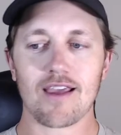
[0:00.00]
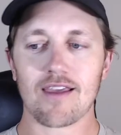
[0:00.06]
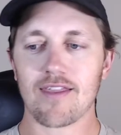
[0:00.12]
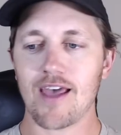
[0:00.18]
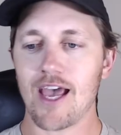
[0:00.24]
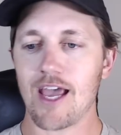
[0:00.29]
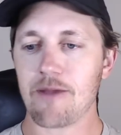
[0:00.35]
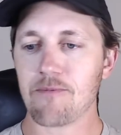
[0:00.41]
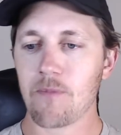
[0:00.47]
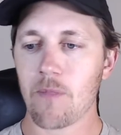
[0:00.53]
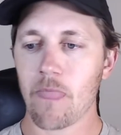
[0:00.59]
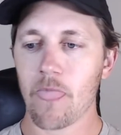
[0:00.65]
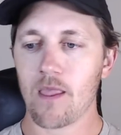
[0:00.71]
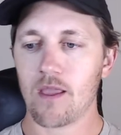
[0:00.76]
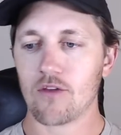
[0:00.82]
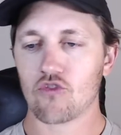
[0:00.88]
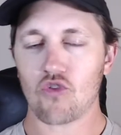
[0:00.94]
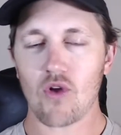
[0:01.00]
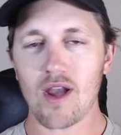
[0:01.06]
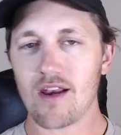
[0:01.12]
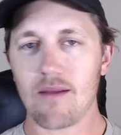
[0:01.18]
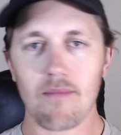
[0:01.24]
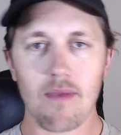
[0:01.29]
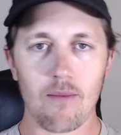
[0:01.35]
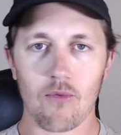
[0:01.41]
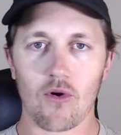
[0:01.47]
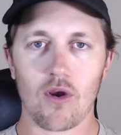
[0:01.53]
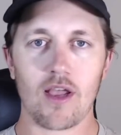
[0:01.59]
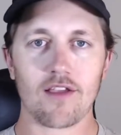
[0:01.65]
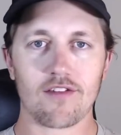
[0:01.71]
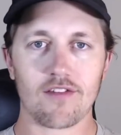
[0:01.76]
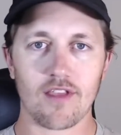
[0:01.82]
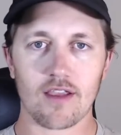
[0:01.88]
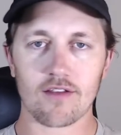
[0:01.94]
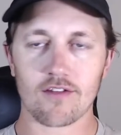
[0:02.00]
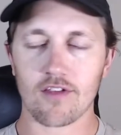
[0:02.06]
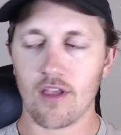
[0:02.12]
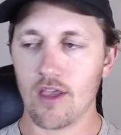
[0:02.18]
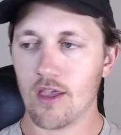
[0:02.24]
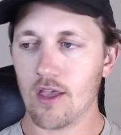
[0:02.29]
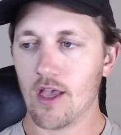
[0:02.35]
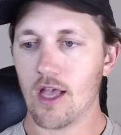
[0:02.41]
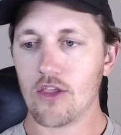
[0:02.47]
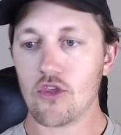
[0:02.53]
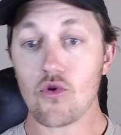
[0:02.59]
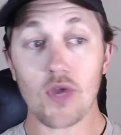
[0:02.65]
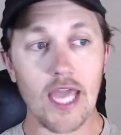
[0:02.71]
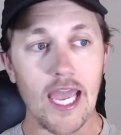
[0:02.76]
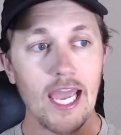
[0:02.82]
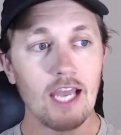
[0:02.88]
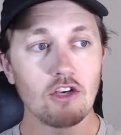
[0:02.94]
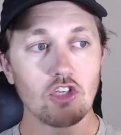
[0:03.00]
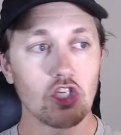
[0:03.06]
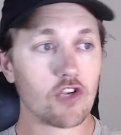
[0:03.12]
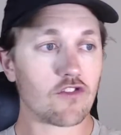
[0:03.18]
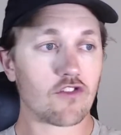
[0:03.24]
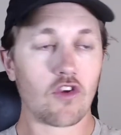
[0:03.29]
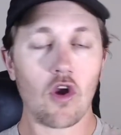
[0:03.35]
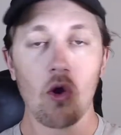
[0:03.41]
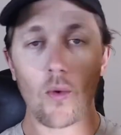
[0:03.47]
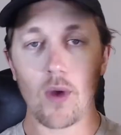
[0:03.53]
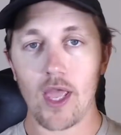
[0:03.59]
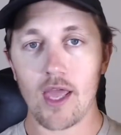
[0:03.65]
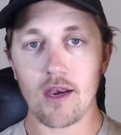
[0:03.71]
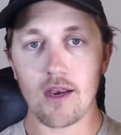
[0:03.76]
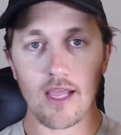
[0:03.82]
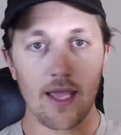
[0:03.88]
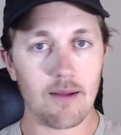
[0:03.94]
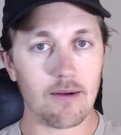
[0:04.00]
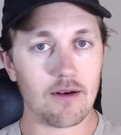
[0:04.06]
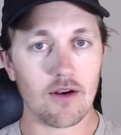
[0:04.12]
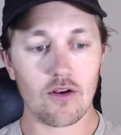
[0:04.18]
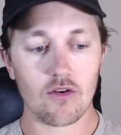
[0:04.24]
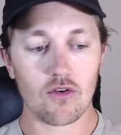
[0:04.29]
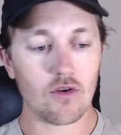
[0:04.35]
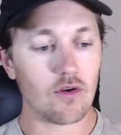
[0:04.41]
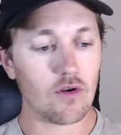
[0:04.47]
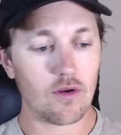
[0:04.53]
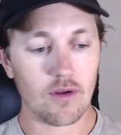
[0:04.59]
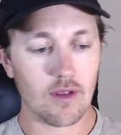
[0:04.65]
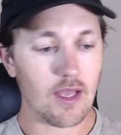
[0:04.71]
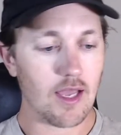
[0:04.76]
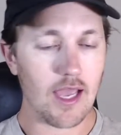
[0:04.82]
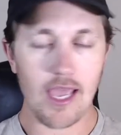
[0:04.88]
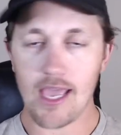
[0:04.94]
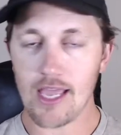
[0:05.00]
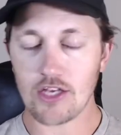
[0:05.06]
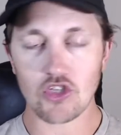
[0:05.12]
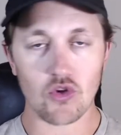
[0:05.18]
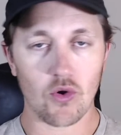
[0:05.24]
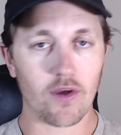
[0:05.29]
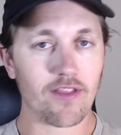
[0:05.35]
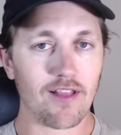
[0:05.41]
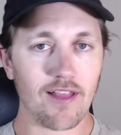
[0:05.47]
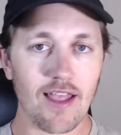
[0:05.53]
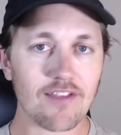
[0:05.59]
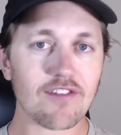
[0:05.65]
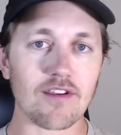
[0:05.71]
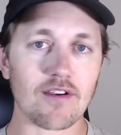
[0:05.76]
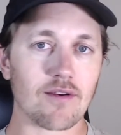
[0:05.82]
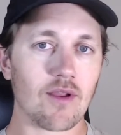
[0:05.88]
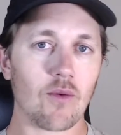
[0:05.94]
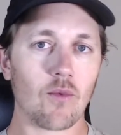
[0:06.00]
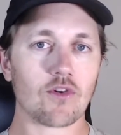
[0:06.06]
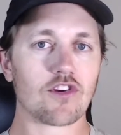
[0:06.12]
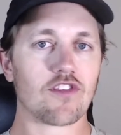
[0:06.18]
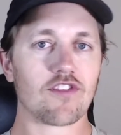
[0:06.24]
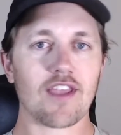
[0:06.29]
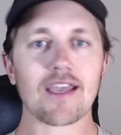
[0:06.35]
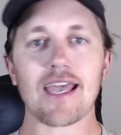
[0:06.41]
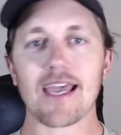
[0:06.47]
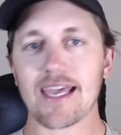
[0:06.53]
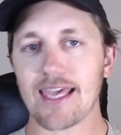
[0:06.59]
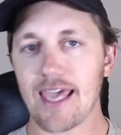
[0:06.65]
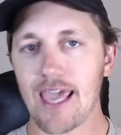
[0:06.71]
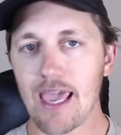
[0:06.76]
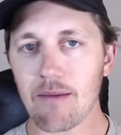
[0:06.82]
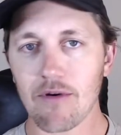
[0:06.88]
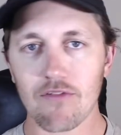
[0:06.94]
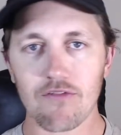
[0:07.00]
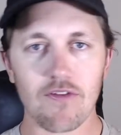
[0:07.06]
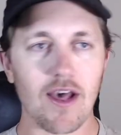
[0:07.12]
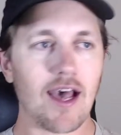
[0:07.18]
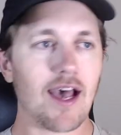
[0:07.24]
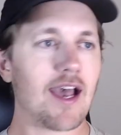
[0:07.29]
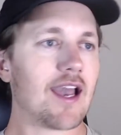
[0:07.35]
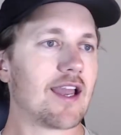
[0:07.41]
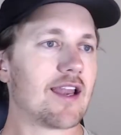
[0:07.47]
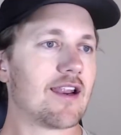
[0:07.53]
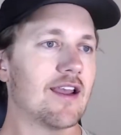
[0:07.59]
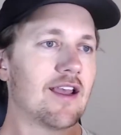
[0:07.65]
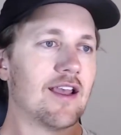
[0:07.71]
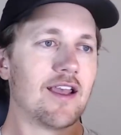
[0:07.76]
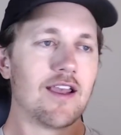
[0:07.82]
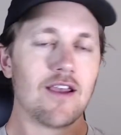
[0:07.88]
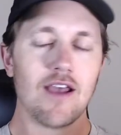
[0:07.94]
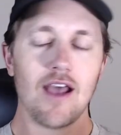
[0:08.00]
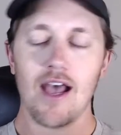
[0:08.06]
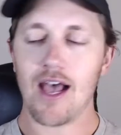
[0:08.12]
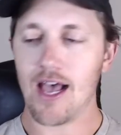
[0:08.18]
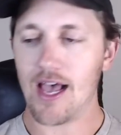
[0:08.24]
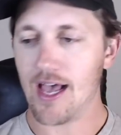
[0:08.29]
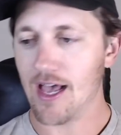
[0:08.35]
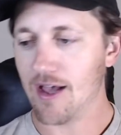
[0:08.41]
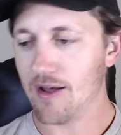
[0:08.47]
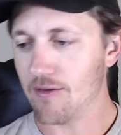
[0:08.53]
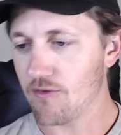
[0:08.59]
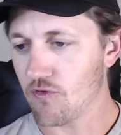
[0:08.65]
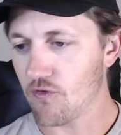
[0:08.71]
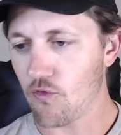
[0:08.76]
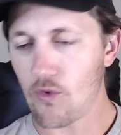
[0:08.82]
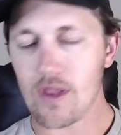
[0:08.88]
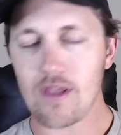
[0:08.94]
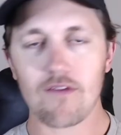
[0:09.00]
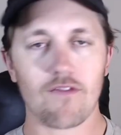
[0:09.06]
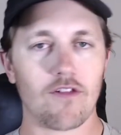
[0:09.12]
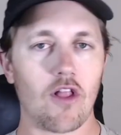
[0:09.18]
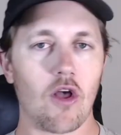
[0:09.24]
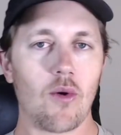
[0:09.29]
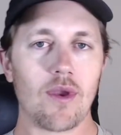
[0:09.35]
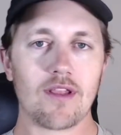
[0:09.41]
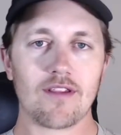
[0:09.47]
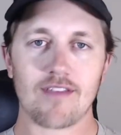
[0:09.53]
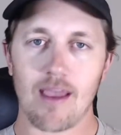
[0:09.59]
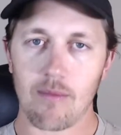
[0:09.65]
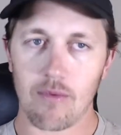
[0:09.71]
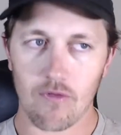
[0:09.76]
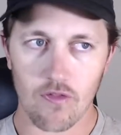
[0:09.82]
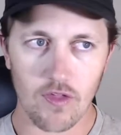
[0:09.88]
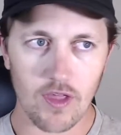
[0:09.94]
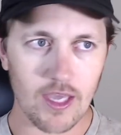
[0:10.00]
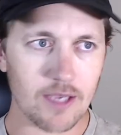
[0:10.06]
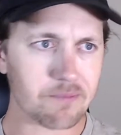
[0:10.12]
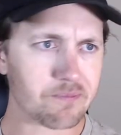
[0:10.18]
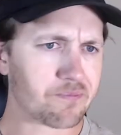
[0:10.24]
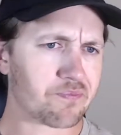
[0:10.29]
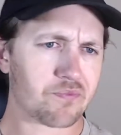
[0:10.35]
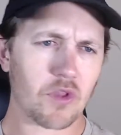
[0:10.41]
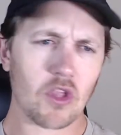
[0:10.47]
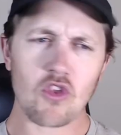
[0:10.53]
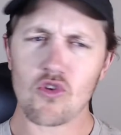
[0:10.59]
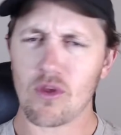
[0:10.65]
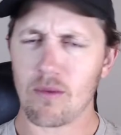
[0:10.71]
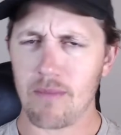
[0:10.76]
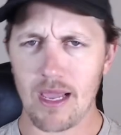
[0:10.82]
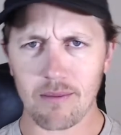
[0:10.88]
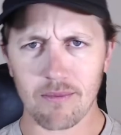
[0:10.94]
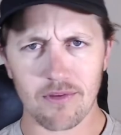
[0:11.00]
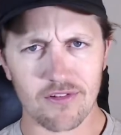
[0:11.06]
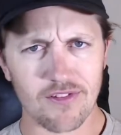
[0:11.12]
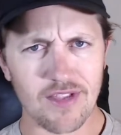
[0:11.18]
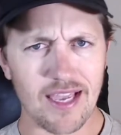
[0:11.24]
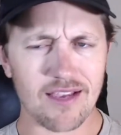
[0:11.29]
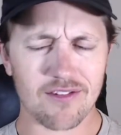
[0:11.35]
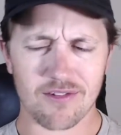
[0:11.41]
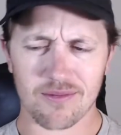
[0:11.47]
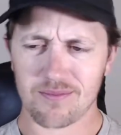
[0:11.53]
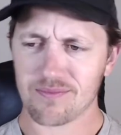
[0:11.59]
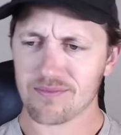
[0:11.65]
that, trying to memorize things. You can just go in and enjoy the lesson, which is like a gamified, free-flowing type of thing. You can make mistakes,